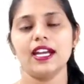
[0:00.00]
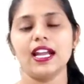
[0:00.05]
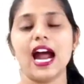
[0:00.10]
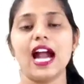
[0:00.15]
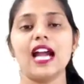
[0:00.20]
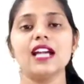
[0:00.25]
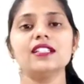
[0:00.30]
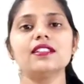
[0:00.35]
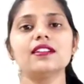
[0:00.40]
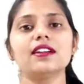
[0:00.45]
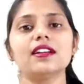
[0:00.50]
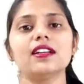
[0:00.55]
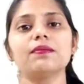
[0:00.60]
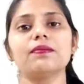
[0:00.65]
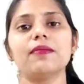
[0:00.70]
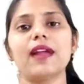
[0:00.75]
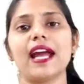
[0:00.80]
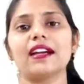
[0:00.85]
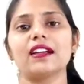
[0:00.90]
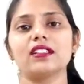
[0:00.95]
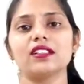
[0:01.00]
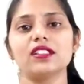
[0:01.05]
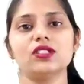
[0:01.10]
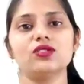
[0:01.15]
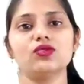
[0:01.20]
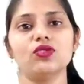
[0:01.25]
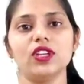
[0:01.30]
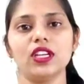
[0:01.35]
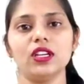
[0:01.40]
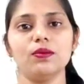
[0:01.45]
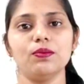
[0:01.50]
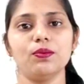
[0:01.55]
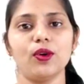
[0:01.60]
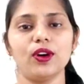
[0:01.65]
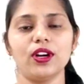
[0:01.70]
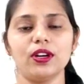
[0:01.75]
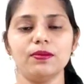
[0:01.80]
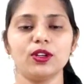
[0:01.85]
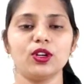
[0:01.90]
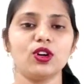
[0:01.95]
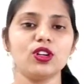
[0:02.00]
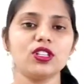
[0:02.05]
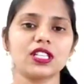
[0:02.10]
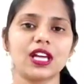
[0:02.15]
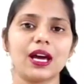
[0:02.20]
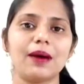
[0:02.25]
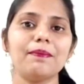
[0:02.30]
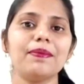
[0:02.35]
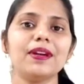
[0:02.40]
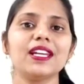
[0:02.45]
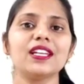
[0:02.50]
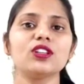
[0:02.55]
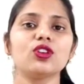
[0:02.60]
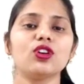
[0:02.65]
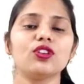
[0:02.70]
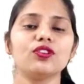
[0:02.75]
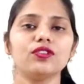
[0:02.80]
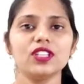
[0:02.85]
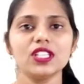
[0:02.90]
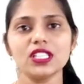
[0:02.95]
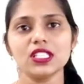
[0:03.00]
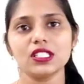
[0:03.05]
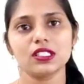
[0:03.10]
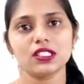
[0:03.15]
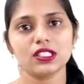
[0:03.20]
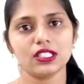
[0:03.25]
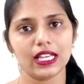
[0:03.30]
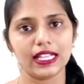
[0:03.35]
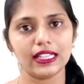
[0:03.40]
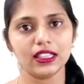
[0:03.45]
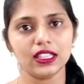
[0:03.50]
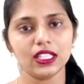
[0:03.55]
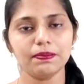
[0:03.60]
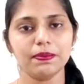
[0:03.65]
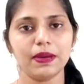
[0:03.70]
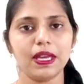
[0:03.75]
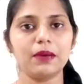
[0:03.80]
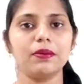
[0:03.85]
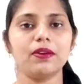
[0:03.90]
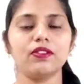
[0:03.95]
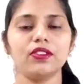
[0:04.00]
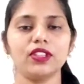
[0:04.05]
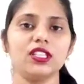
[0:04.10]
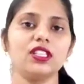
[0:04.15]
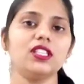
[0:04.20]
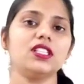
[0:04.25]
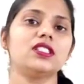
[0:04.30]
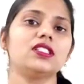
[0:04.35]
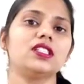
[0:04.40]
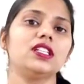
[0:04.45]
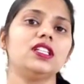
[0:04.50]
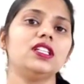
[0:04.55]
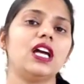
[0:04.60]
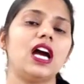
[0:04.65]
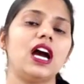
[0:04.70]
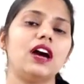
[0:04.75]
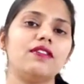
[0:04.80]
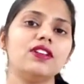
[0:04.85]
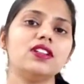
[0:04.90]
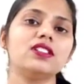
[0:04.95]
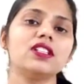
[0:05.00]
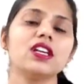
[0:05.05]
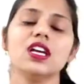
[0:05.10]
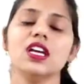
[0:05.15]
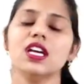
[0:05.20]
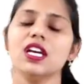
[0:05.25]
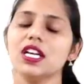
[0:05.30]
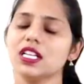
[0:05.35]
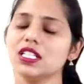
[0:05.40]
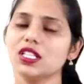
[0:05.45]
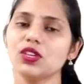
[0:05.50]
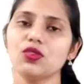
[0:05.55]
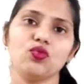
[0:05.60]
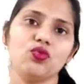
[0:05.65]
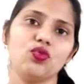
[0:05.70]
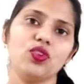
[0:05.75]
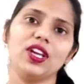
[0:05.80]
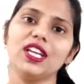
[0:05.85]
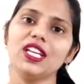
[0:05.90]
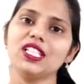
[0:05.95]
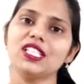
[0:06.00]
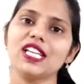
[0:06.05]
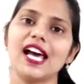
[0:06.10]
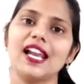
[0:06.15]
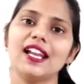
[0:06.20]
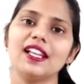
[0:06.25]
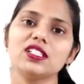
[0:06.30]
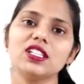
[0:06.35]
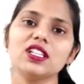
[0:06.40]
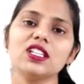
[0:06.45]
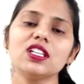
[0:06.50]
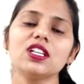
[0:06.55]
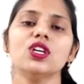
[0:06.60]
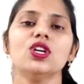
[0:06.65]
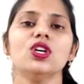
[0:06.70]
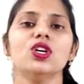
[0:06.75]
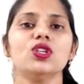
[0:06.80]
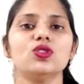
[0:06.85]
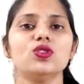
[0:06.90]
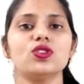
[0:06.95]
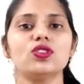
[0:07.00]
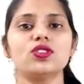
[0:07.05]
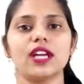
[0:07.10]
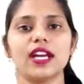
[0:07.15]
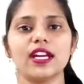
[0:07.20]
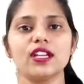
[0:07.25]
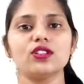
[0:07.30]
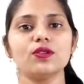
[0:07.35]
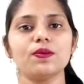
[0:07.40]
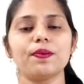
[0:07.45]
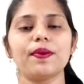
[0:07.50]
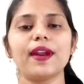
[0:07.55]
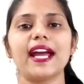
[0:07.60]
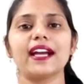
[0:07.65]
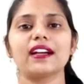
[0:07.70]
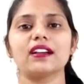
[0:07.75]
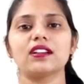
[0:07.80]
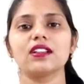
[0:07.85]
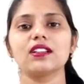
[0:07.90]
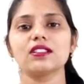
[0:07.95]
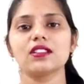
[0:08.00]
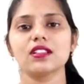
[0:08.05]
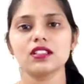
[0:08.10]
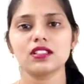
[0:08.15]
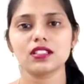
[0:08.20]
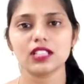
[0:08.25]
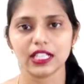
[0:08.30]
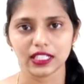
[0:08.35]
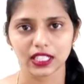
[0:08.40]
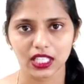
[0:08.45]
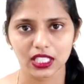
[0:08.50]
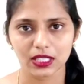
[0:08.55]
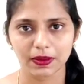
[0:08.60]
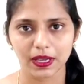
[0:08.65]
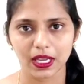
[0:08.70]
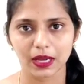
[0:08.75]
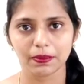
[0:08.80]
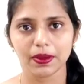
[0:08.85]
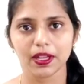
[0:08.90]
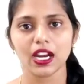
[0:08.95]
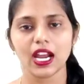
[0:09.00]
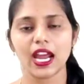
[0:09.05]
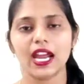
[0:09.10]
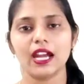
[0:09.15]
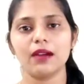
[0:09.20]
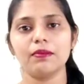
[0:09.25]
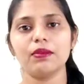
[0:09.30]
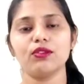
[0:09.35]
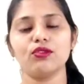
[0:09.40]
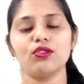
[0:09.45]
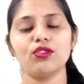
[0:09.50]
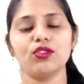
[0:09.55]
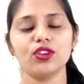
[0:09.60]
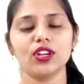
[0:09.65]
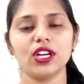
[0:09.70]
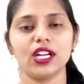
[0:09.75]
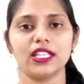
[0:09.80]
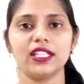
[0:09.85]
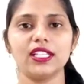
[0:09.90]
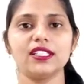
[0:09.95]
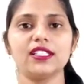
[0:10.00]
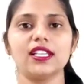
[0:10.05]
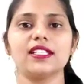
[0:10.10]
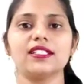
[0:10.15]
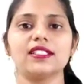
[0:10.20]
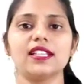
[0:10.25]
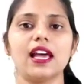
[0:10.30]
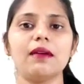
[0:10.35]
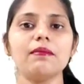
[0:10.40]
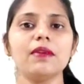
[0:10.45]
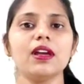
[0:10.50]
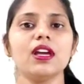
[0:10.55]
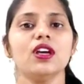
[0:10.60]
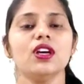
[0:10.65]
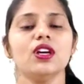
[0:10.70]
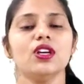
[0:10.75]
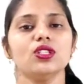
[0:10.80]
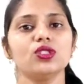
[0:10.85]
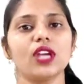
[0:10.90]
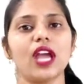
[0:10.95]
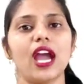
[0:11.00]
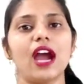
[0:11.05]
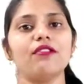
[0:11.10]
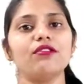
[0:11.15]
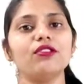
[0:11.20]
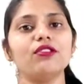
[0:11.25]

and answer writing practice is very important because completing of this lengthy paper within these three hours it is a very challenging so try to practice this ethics paper and before your ethics exam so you